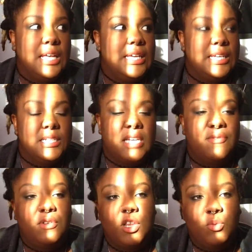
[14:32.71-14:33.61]
it can
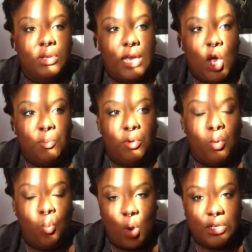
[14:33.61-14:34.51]
definitely really help you to
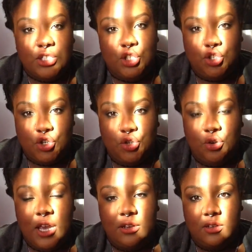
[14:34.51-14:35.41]
want to
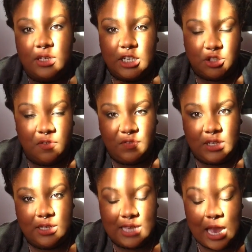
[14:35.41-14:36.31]
journal and get your
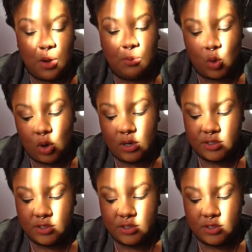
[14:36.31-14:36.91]
feelings out more.